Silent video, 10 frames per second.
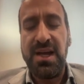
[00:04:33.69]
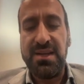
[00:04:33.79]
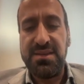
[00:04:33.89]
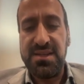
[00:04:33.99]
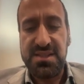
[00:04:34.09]

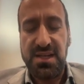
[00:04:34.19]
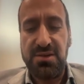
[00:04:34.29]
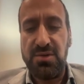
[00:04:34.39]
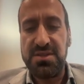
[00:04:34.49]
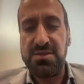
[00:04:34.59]
And these can
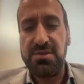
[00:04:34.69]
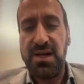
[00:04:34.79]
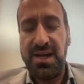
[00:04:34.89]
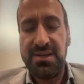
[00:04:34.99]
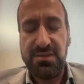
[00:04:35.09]
also
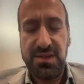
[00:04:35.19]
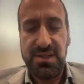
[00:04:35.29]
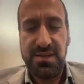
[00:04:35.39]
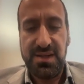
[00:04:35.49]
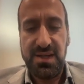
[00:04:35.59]

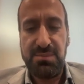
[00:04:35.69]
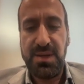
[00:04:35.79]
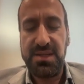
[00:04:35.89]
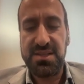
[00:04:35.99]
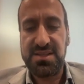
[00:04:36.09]
activate the
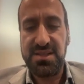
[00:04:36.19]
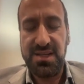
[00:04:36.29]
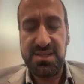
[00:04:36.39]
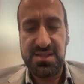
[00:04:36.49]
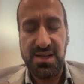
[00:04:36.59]
hepatic
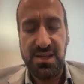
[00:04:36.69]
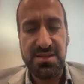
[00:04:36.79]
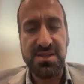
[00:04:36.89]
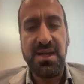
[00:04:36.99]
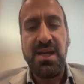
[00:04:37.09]
stellate
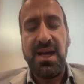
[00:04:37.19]
cells.